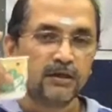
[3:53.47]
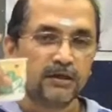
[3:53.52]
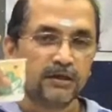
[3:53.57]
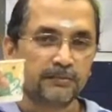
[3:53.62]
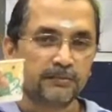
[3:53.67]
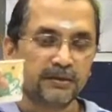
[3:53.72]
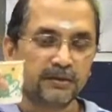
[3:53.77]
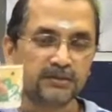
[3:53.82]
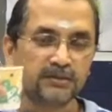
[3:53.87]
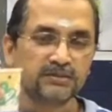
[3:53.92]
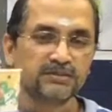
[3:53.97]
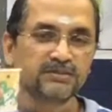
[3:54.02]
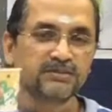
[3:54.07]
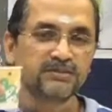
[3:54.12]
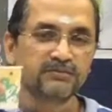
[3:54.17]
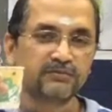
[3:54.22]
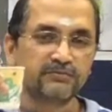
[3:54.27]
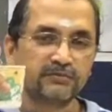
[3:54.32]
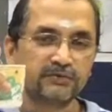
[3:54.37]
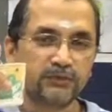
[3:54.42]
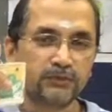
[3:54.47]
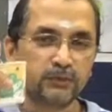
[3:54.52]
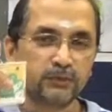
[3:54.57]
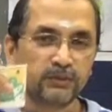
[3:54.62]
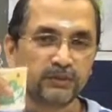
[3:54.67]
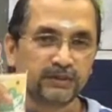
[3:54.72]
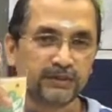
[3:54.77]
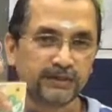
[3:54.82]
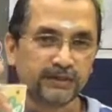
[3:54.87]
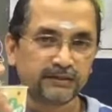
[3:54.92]
because you
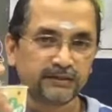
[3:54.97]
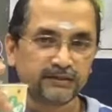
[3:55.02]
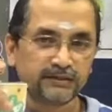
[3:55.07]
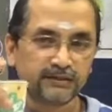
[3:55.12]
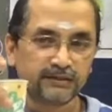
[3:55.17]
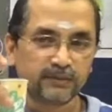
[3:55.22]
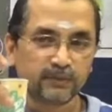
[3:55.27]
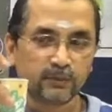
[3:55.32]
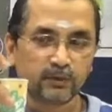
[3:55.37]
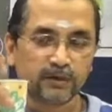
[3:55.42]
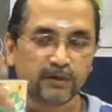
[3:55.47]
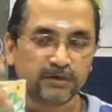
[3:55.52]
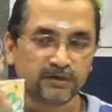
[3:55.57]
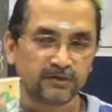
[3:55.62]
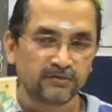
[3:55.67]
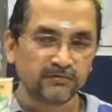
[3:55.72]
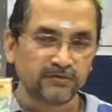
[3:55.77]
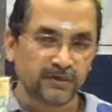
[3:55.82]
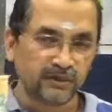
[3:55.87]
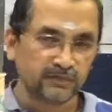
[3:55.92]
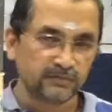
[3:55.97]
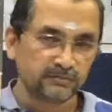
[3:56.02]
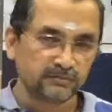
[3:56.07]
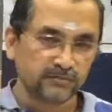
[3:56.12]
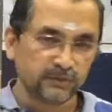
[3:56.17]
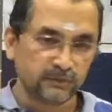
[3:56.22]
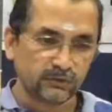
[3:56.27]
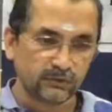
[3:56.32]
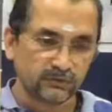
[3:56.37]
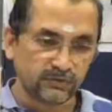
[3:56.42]
will need the water when
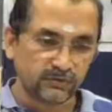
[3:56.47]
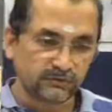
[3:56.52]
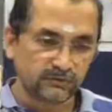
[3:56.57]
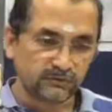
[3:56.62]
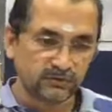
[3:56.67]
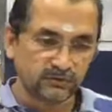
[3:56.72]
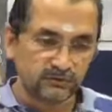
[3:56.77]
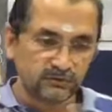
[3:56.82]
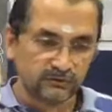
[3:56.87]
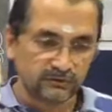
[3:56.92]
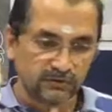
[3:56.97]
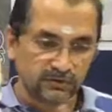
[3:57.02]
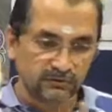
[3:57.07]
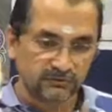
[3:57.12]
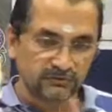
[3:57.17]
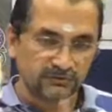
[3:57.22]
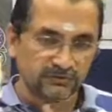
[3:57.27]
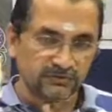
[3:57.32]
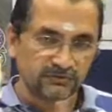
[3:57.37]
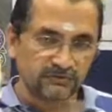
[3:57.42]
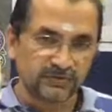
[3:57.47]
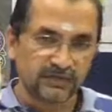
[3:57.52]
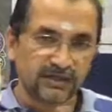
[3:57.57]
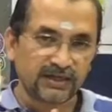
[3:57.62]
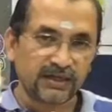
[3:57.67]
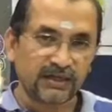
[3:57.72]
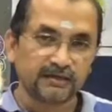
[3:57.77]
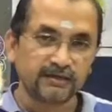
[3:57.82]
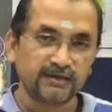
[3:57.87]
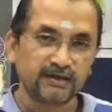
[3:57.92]
if the
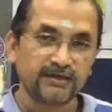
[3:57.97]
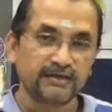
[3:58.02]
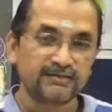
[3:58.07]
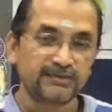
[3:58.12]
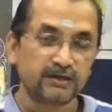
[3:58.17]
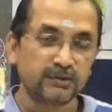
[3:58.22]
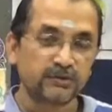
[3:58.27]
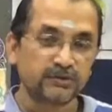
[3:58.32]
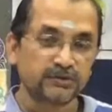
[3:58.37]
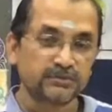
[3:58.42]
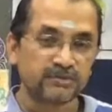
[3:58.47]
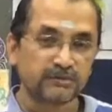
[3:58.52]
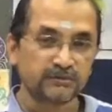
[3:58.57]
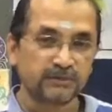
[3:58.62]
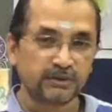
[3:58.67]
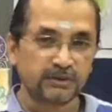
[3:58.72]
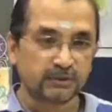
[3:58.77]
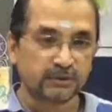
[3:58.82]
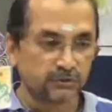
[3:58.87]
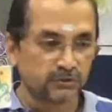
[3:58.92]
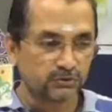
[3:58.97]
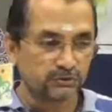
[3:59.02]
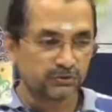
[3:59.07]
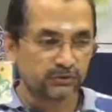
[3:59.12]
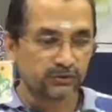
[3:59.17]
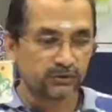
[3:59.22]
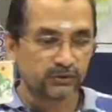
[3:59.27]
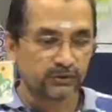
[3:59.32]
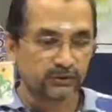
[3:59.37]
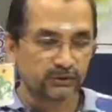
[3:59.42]
clay dries out or something. You should
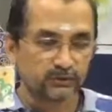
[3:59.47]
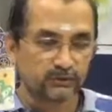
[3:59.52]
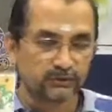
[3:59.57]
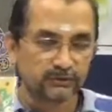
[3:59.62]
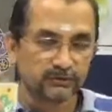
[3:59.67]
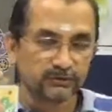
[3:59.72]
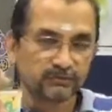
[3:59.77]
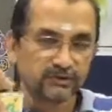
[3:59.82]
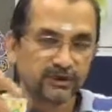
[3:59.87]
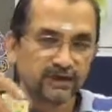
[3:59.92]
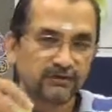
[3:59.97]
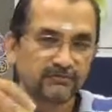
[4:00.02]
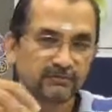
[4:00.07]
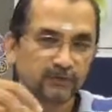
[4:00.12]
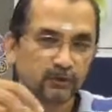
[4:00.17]
have the